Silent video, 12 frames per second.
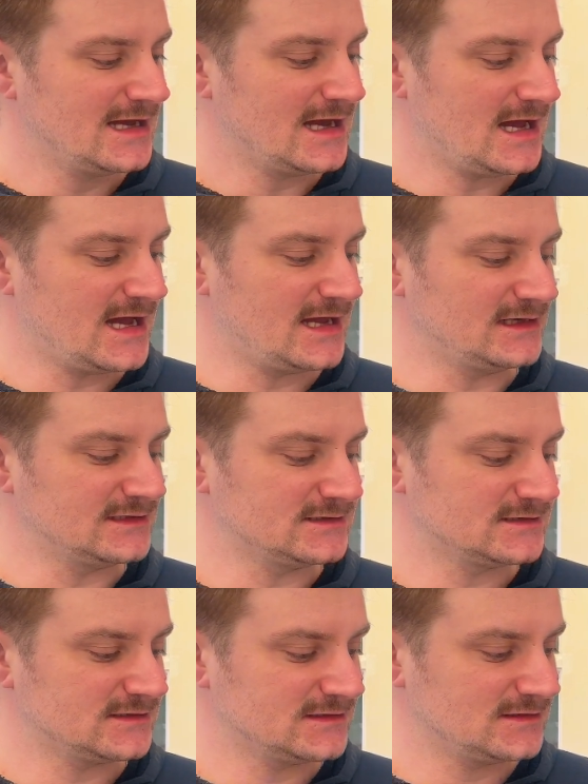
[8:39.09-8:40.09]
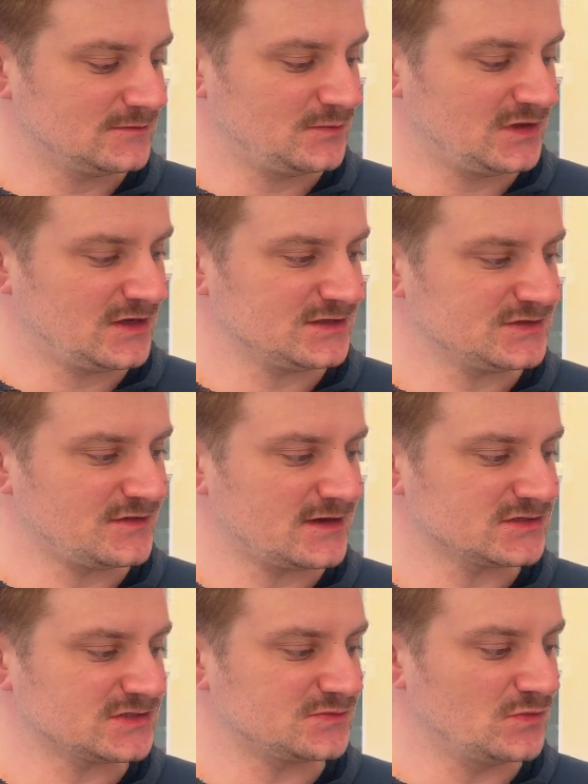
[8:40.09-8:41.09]
and because of how
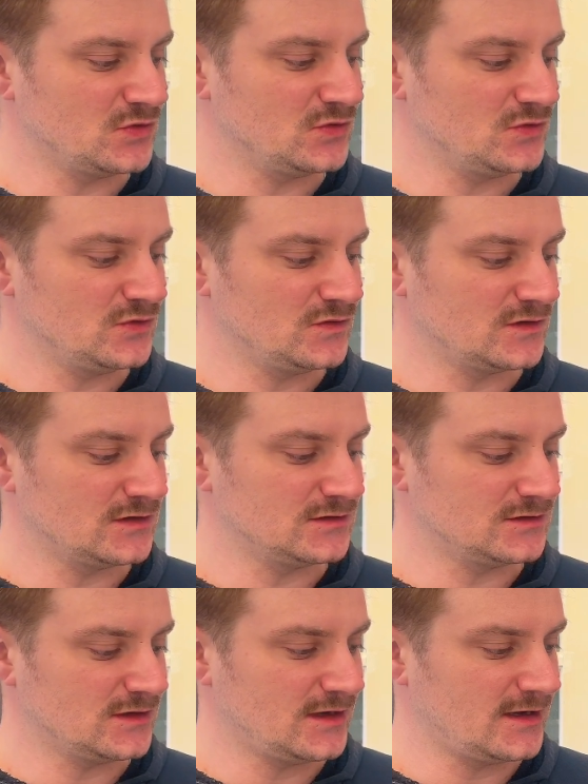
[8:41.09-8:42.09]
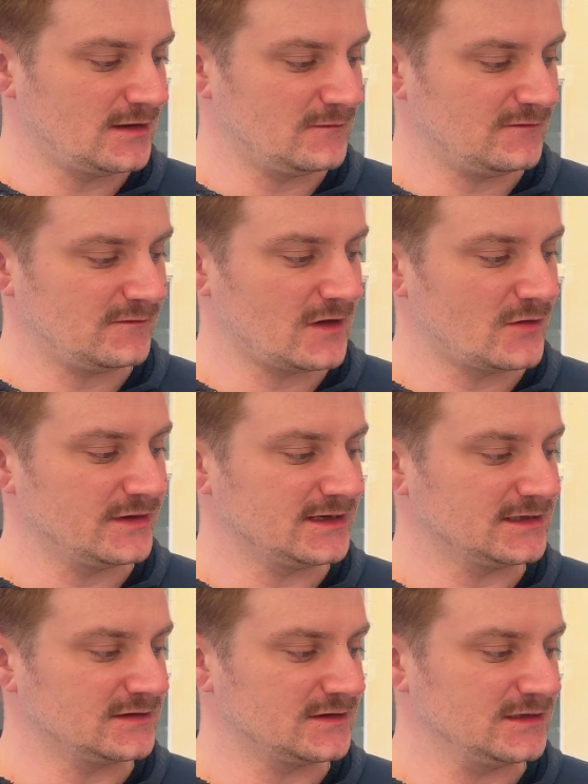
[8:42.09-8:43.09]
smooth and
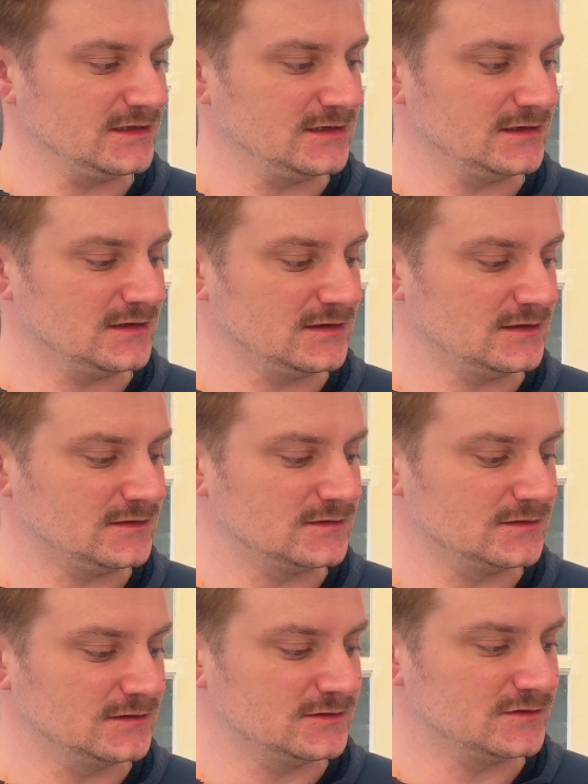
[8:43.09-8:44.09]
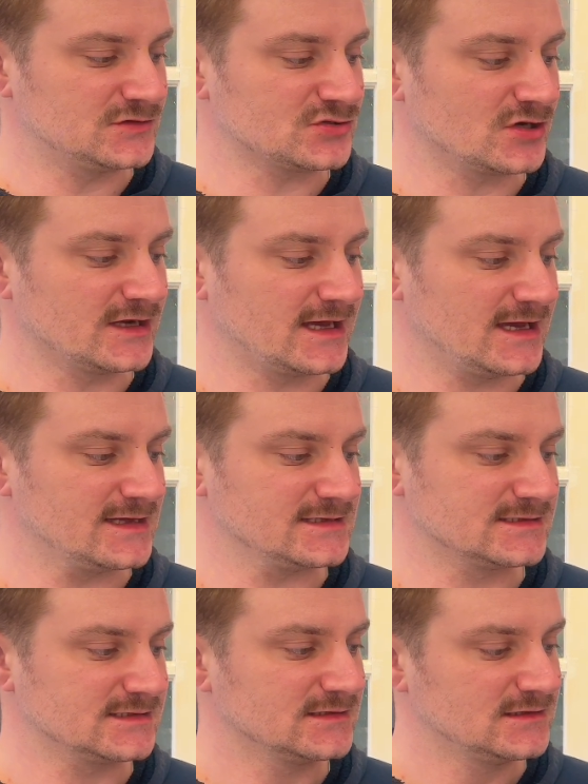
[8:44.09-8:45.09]
flowing the trunk
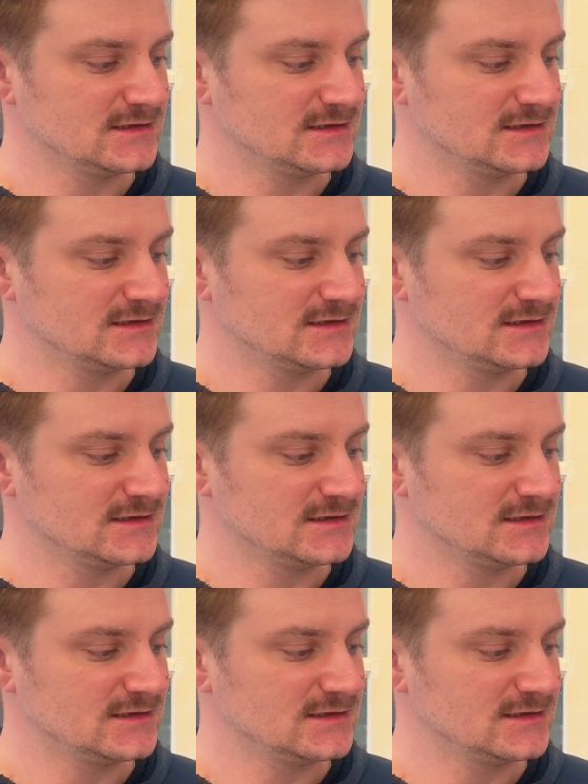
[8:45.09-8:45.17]
is,